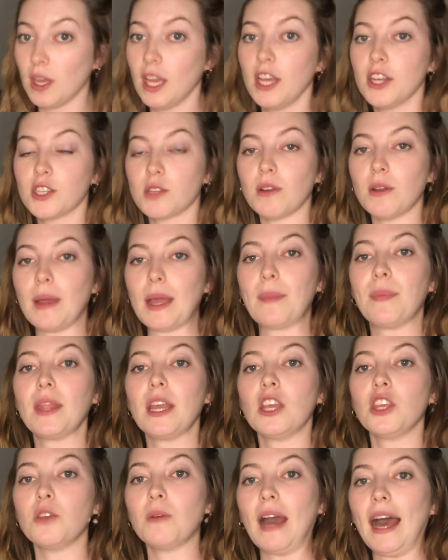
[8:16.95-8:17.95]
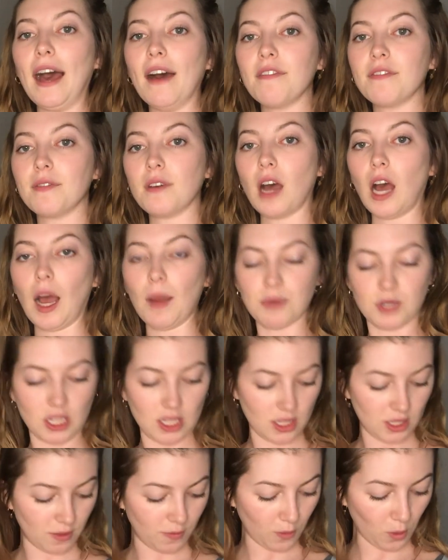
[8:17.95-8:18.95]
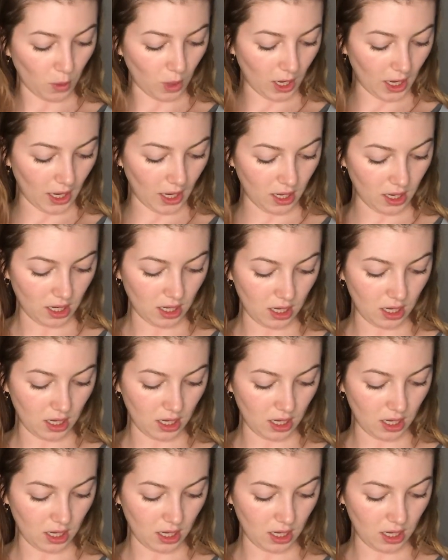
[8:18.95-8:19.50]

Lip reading: So anyway, you have options for